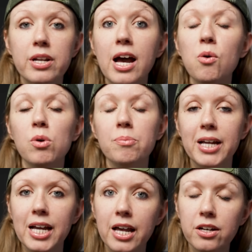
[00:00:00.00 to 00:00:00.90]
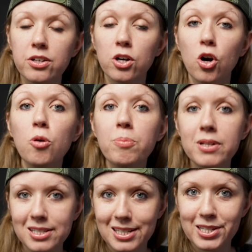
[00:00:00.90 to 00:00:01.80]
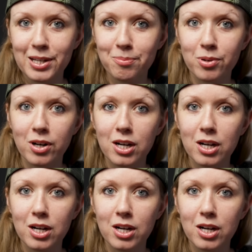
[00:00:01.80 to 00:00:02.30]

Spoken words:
So now when my editor opens the team